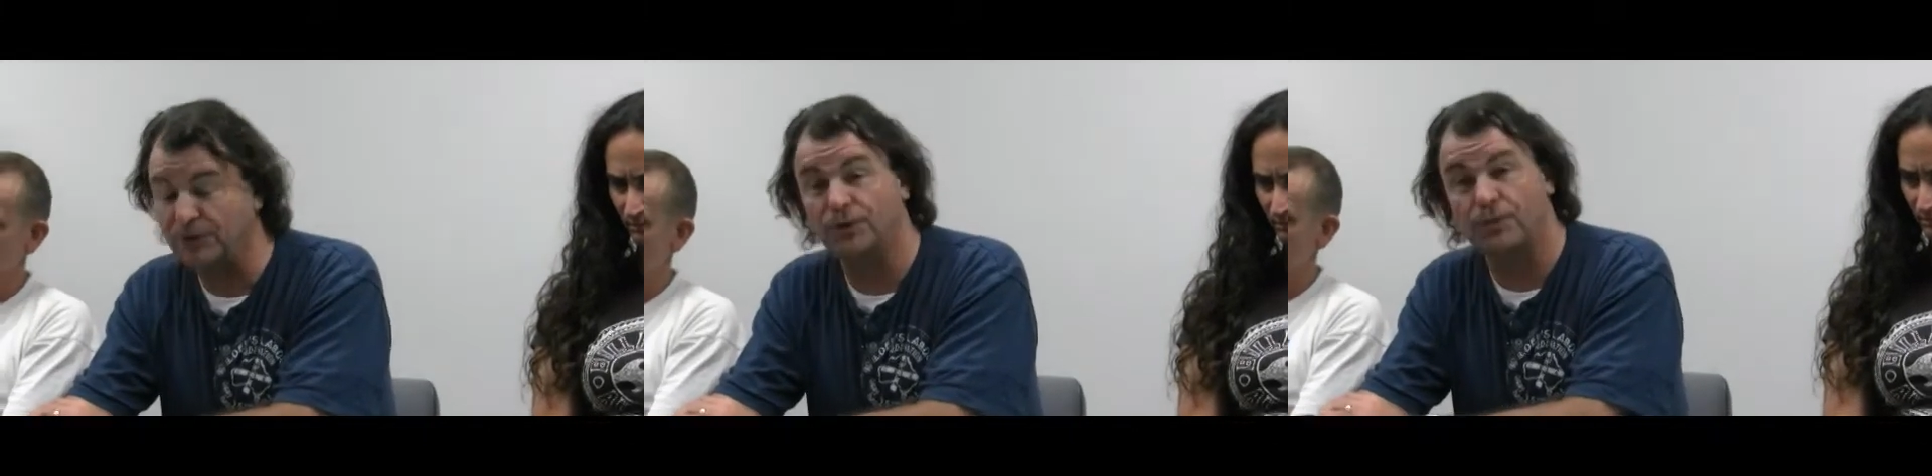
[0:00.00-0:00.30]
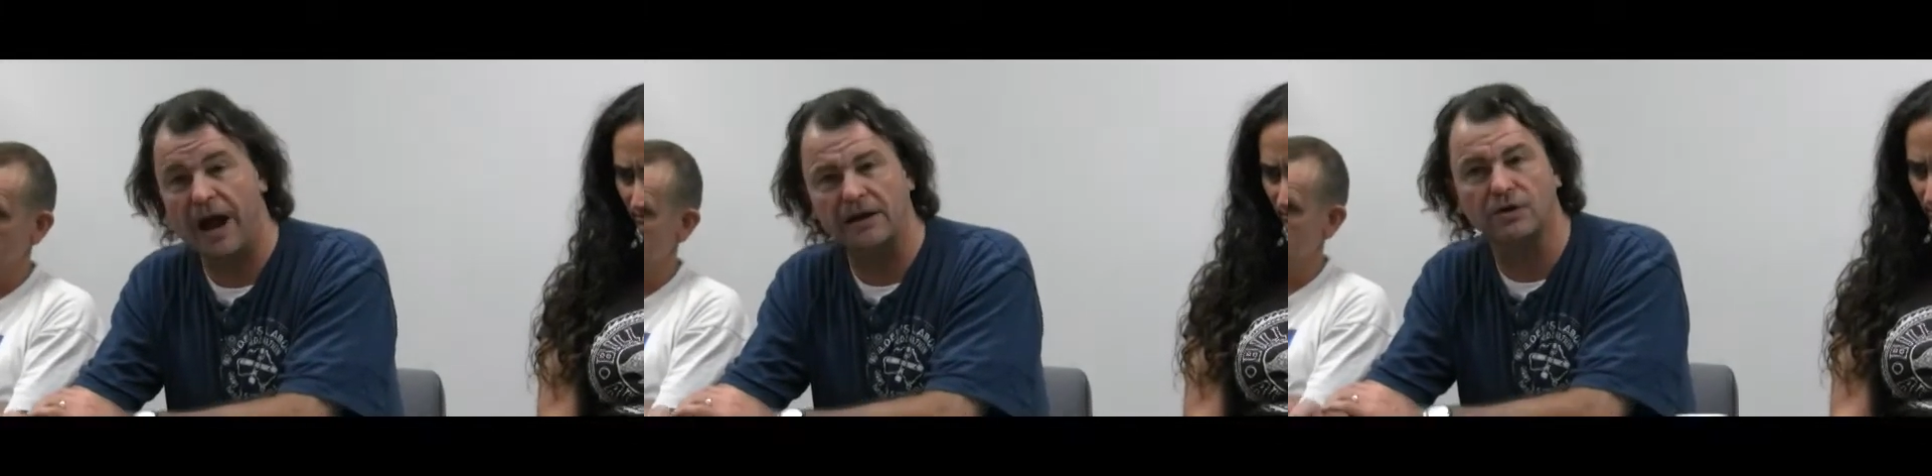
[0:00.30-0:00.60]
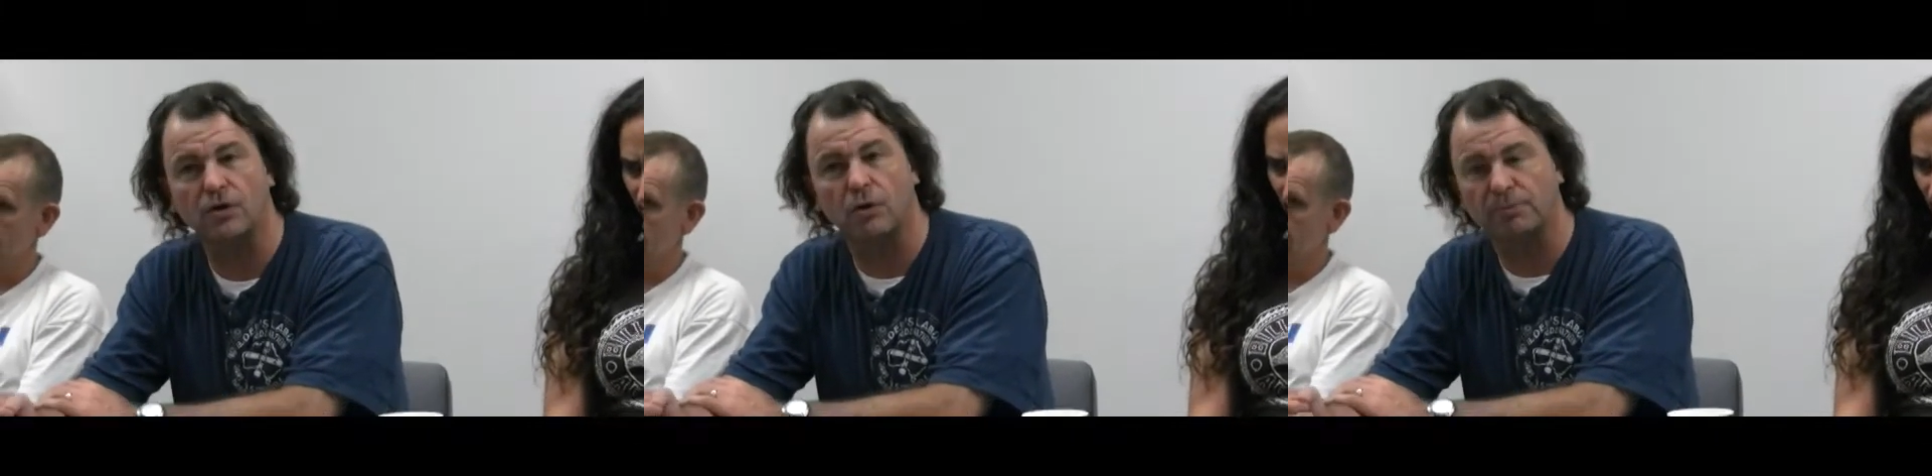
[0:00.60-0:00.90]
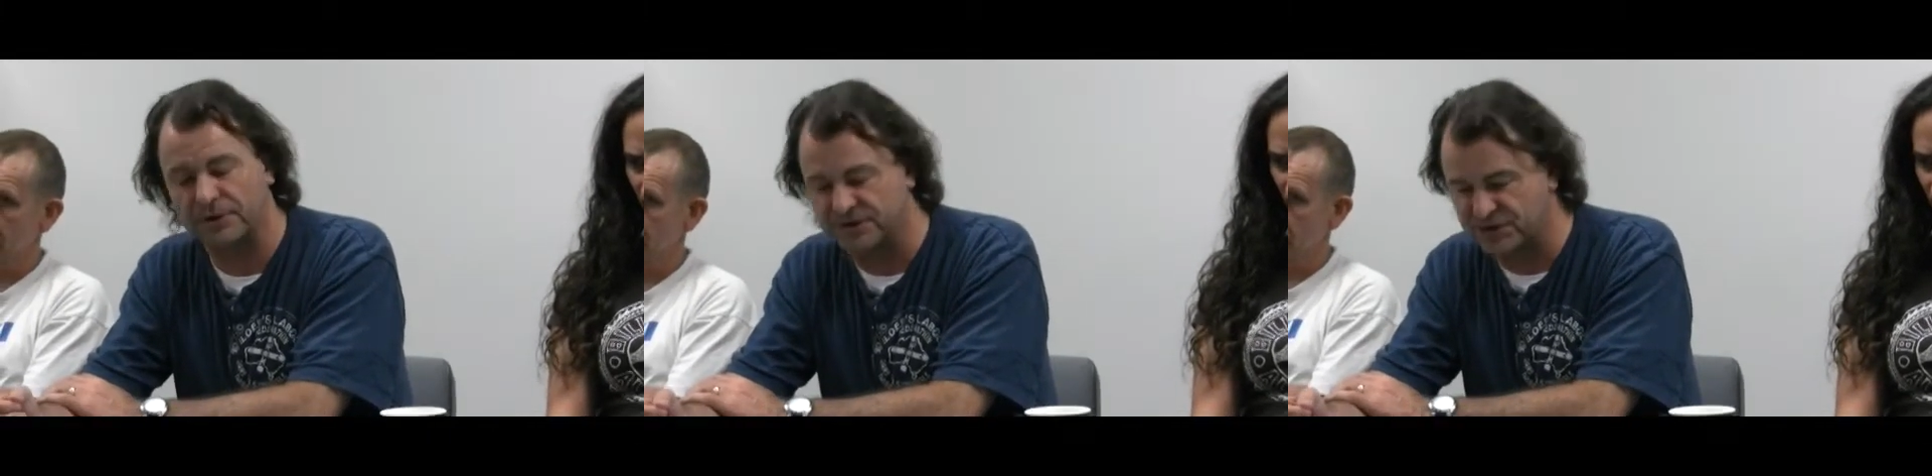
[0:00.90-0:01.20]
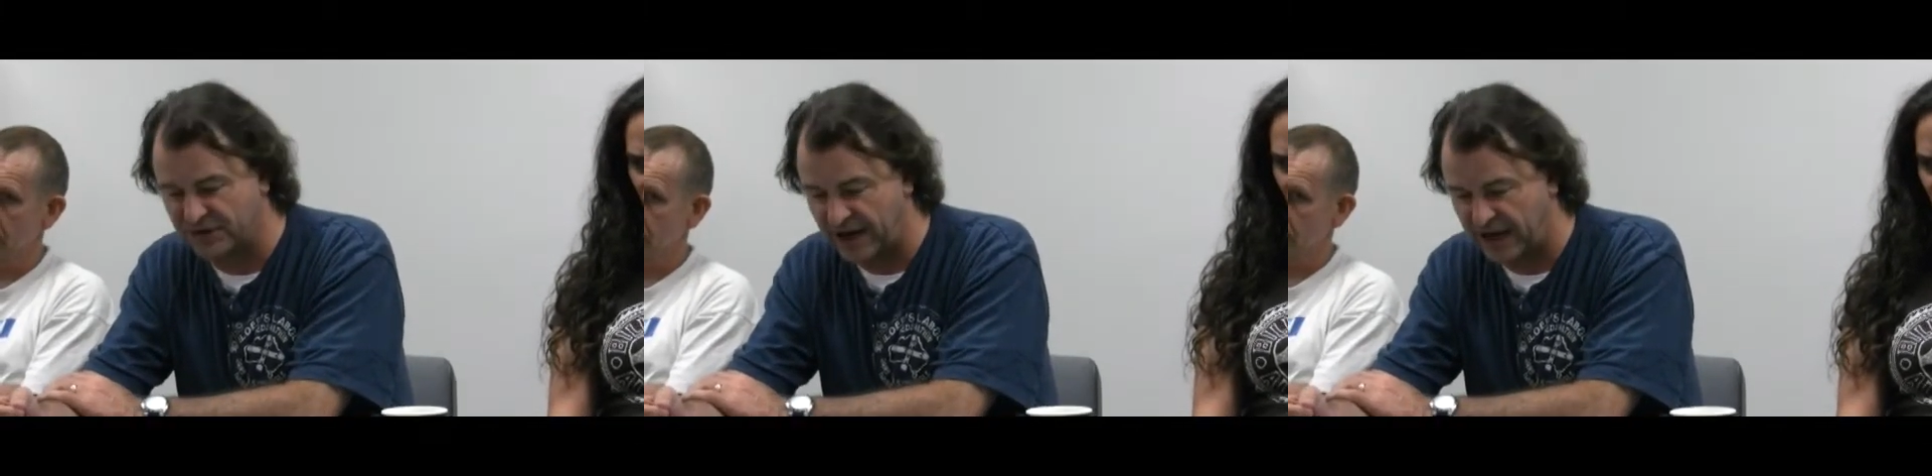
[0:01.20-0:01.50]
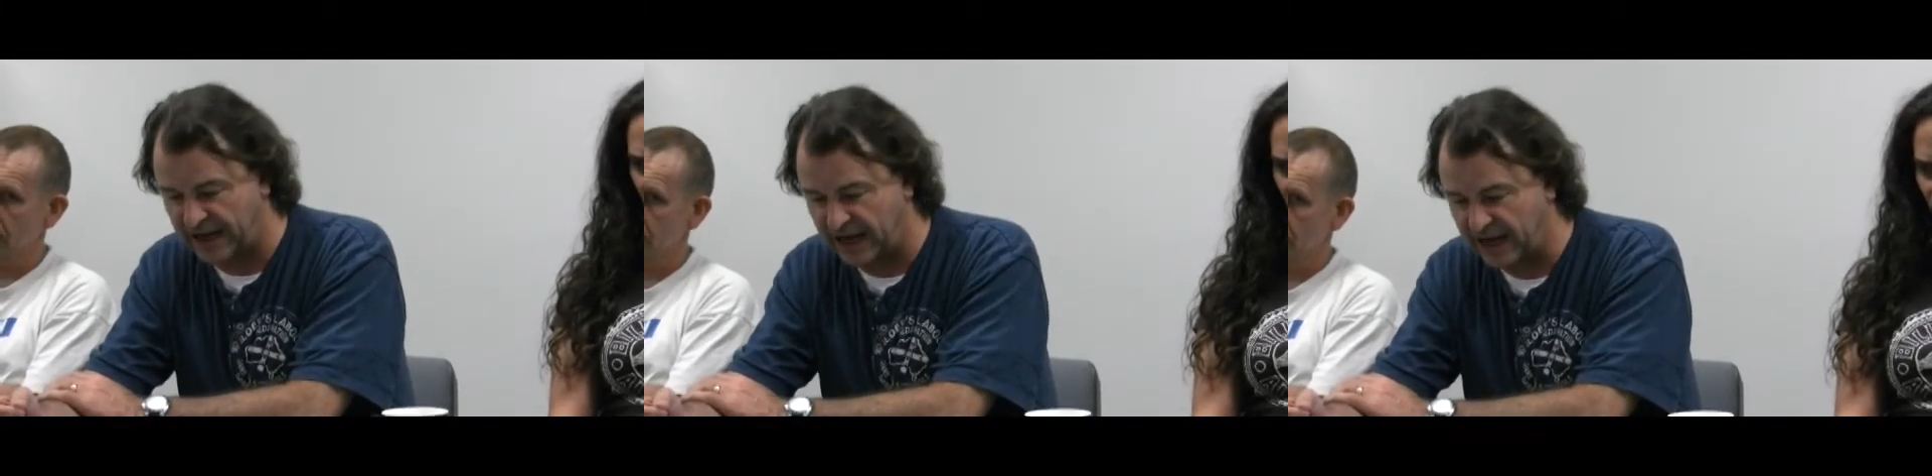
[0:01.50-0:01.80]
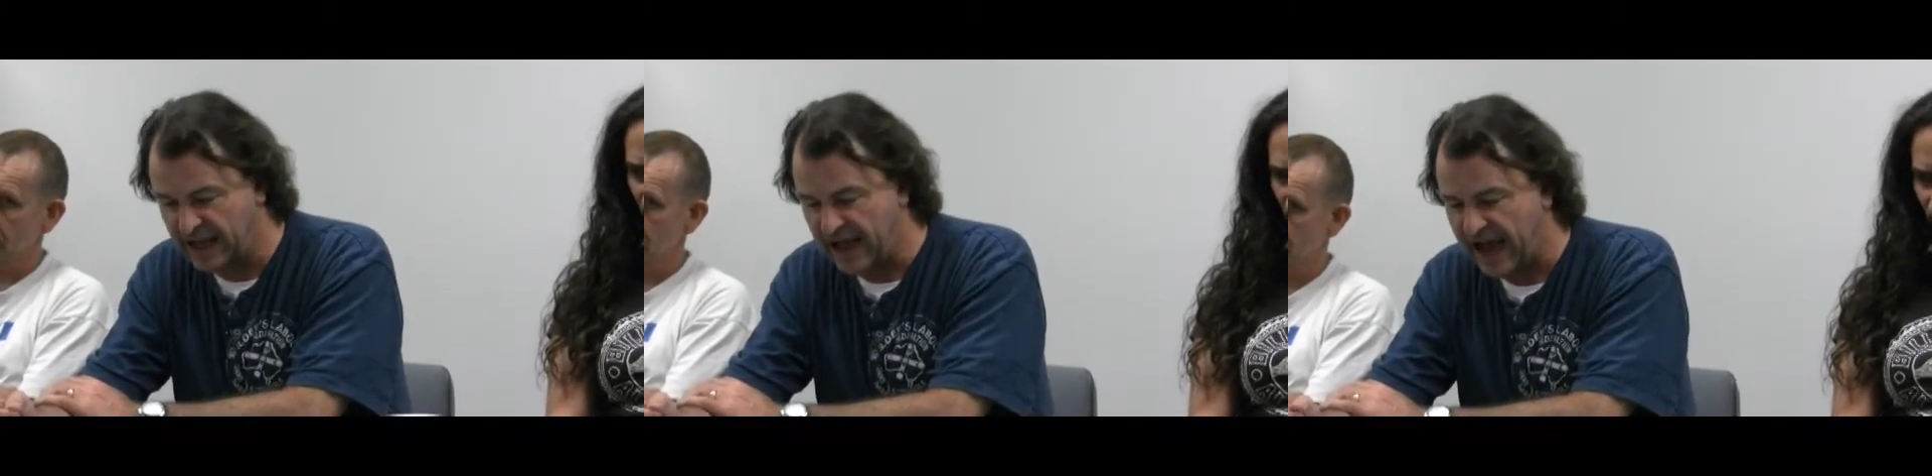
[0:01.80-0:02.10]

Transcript: who run corporate Australia